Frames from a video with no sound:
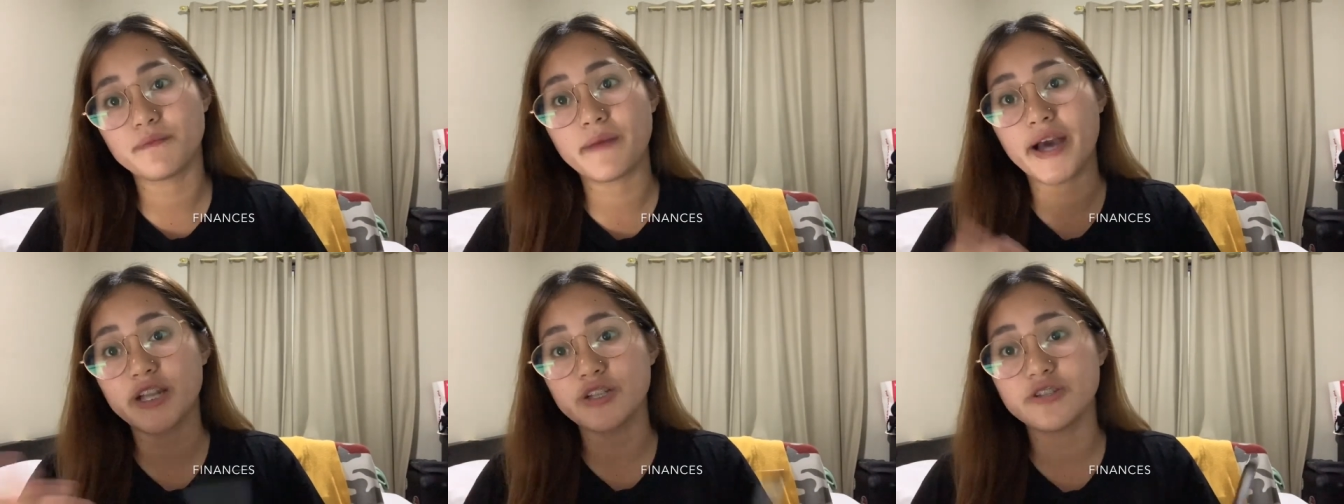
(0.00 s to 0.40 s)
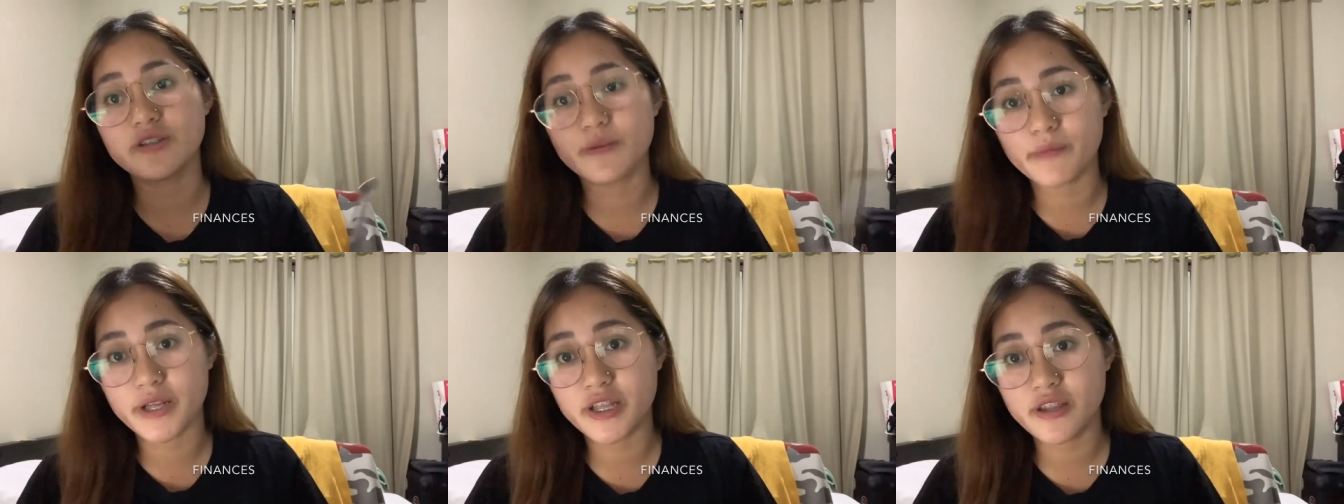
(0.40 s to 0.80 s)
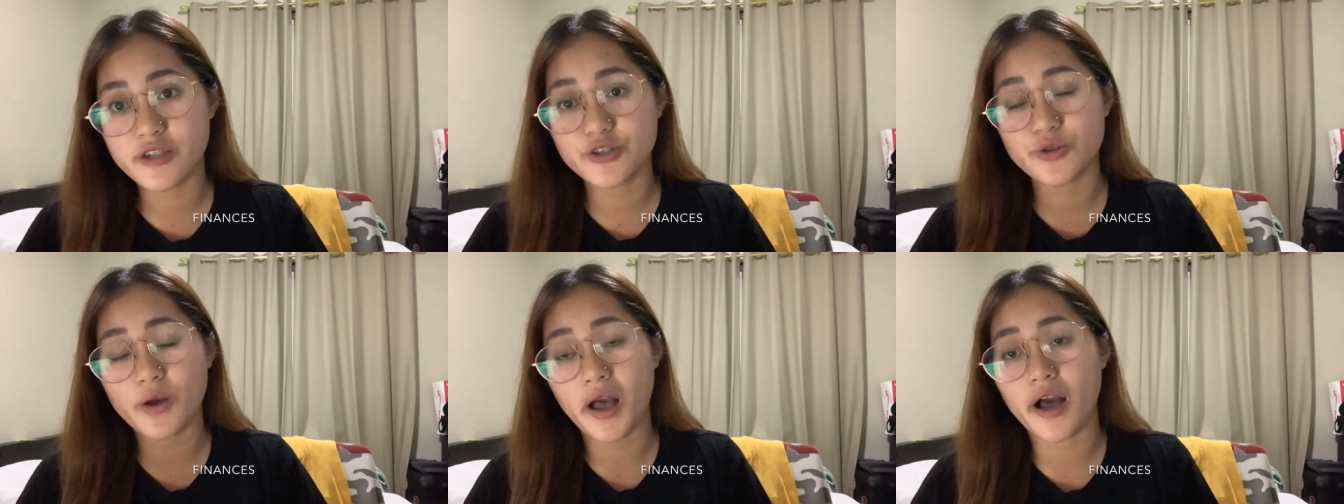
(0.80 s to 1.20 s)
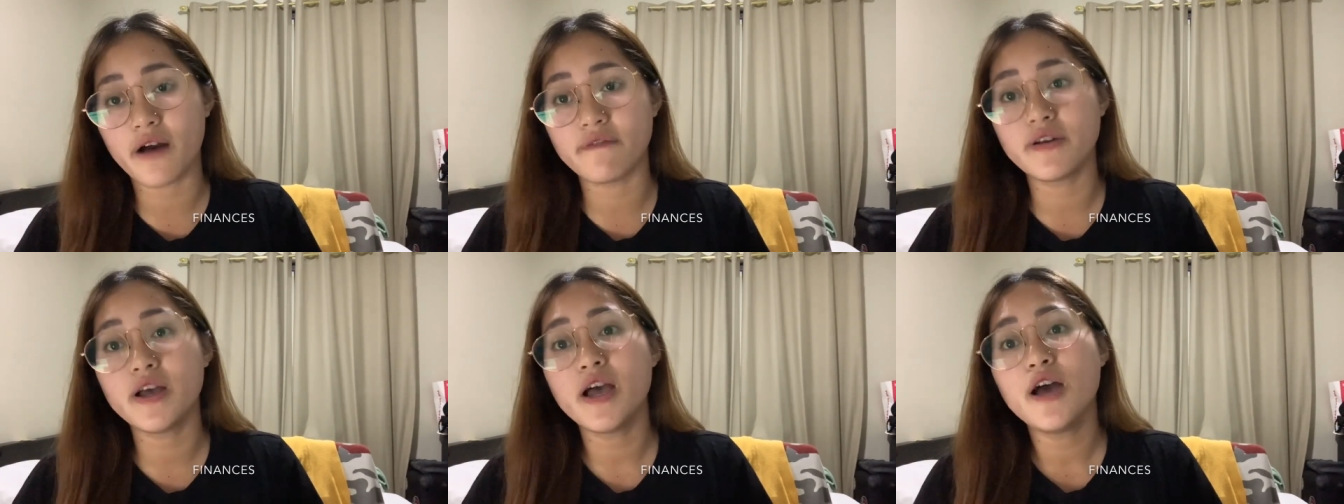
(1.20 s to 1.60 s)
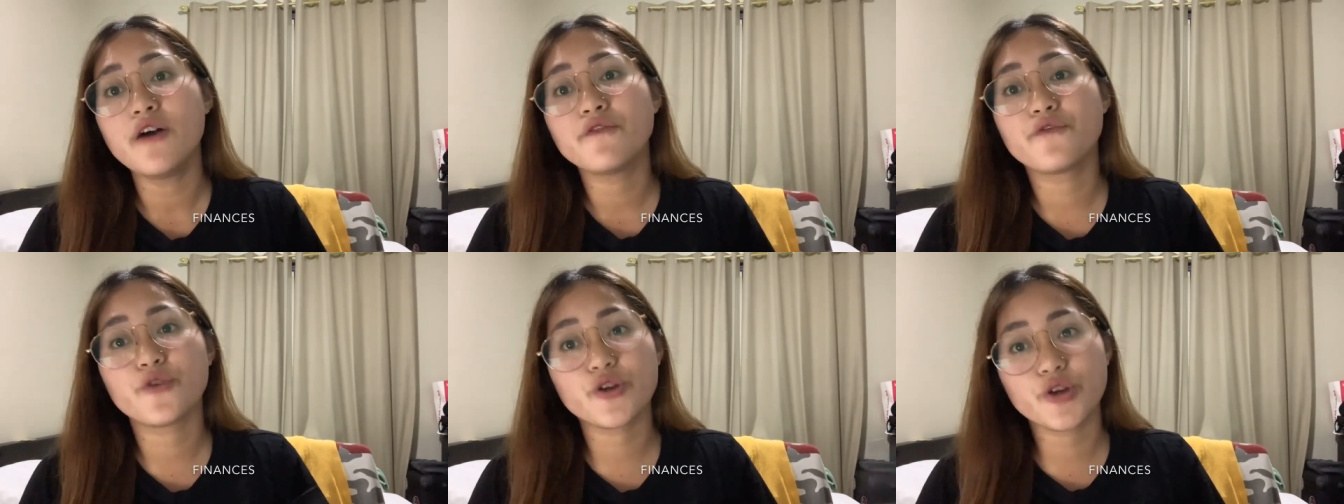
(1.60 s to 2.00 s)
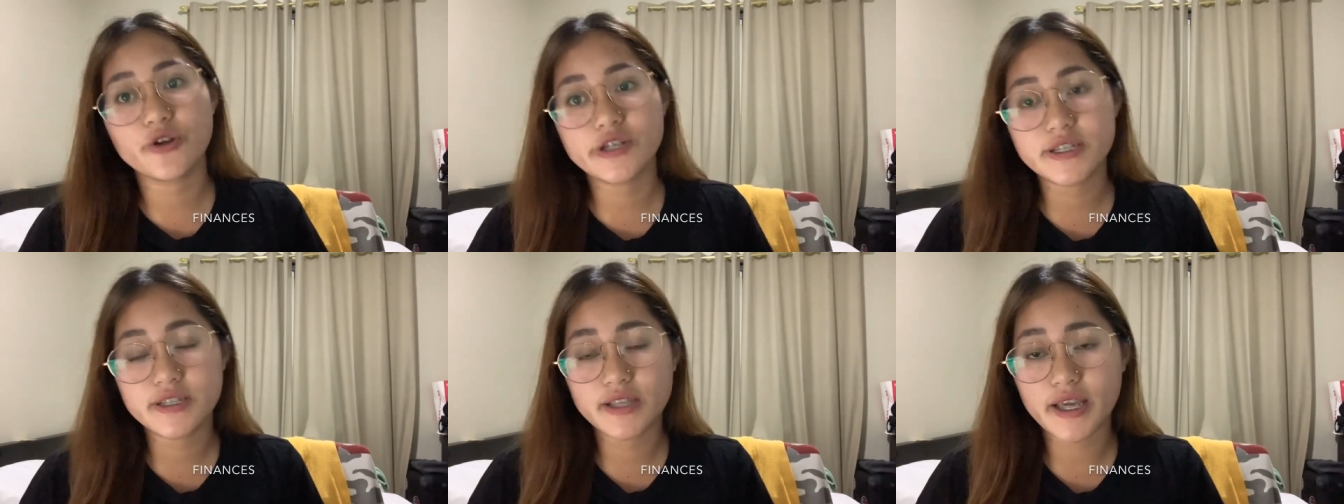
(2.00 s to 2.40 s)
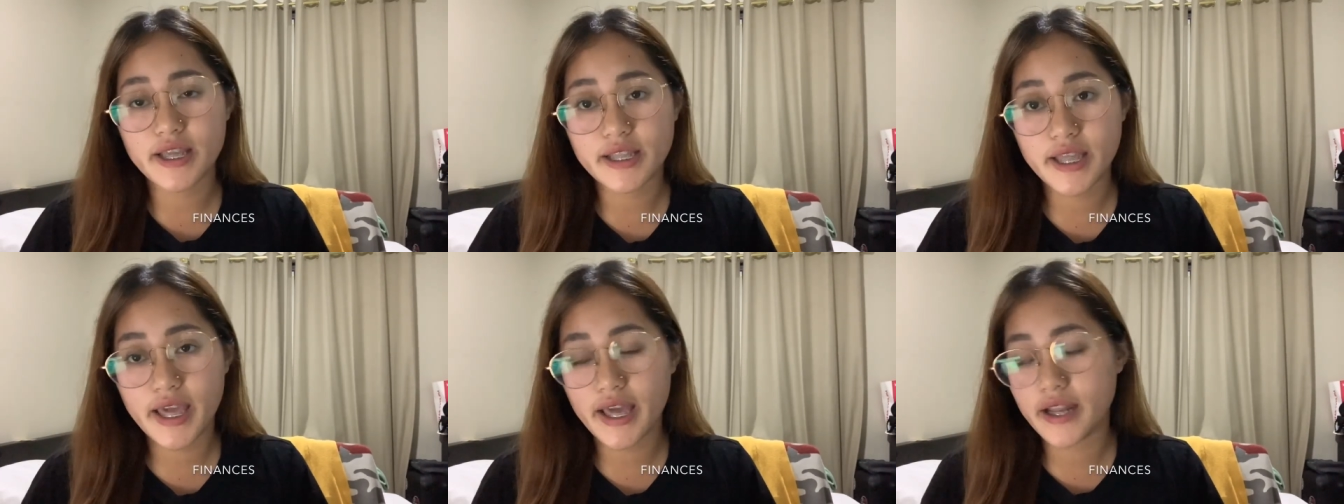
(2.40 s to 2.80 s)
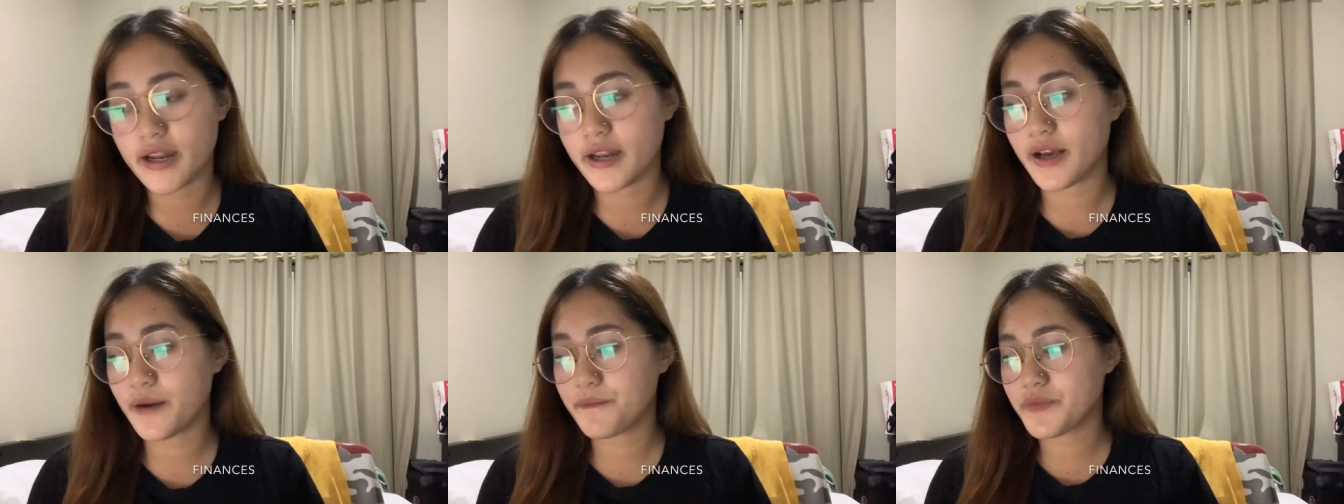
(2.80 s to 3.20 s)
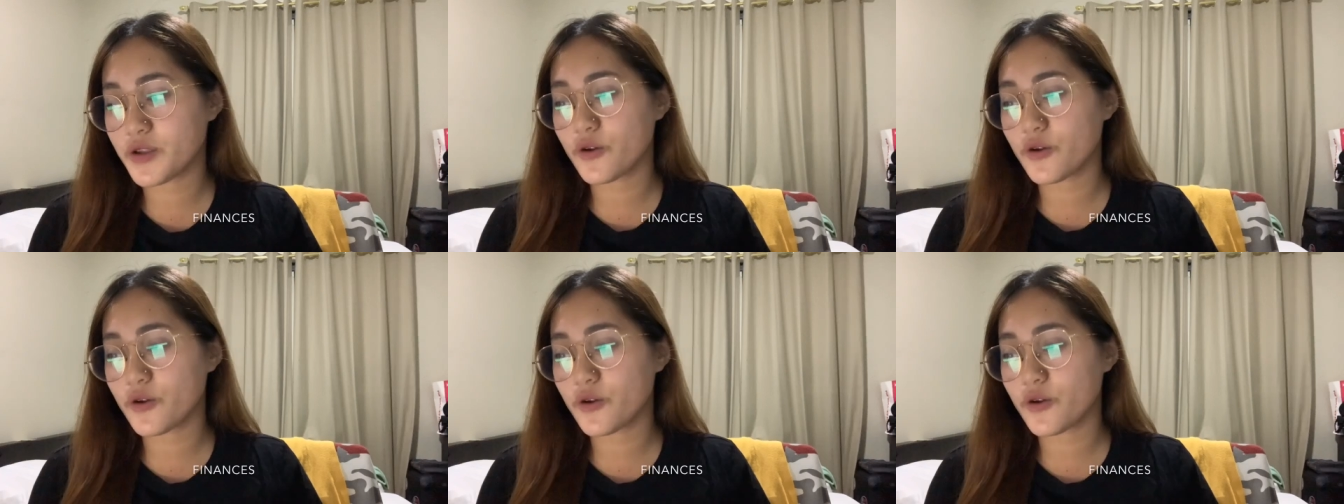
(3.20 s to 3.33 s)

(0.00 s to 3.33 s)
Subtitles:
the money that you have for your stay in Canada.